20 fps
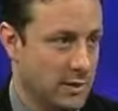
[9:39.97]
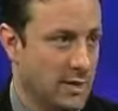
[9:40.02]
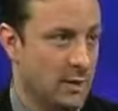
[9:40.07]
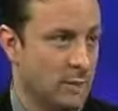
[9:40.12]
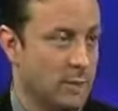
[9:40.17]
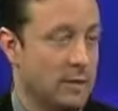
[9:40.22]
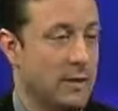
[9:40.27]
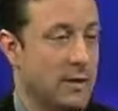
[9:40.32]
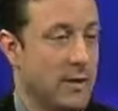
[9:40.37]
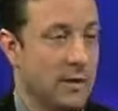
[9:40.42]
It's
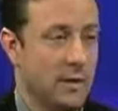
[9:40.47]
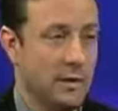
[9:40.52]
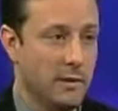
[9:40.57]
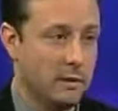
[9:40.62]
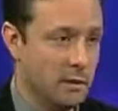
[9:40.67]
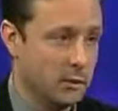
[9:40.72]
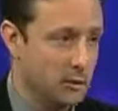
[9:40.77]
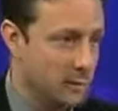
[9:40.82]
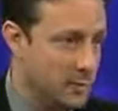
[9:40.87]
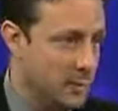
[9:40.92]
something that
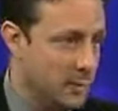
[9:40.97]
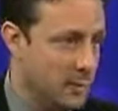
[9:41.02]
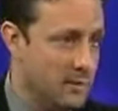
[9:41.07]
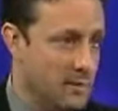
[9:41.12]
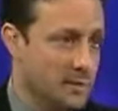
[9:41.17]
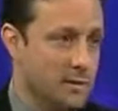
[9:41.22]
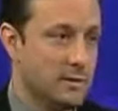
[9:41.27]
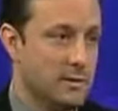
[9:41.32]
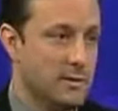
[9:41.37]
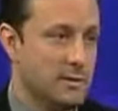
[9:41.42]
your
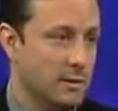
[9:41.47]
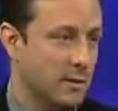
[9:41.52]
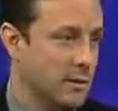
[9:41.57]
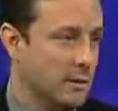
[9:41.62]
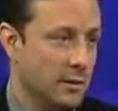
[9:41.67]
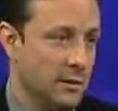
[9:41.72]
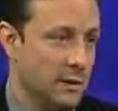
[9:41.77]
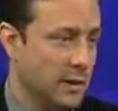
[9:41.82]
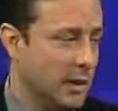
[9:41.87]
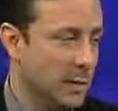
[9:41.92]
business,
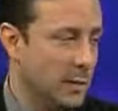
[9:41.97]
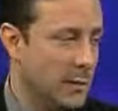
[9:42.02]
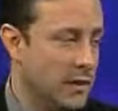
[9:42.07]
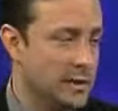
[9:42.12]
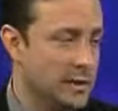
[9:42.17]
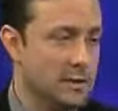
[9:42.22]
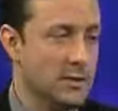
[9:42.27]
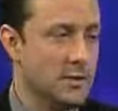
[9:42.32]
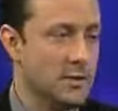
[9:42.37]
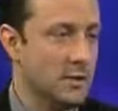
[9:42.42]
any
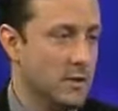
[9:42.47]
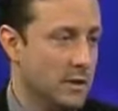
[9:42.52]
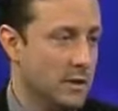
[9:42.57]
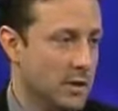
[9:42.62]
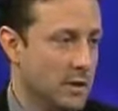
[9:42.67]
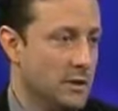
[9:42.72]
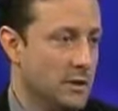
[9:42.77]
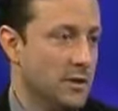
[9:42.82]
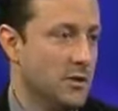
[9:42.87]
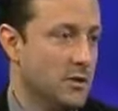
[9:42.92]
business or
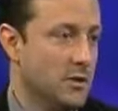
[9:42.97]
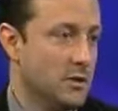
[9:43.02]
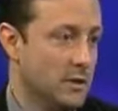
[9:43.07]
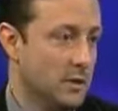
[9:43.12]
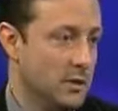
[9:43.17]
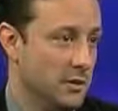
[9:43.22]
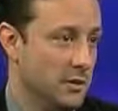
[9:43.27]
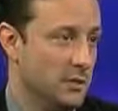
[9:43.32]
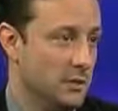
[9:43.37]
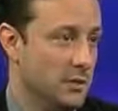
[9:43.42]
organization
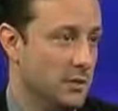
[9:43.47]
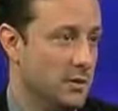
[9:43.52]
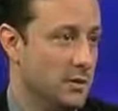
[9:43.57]
can use.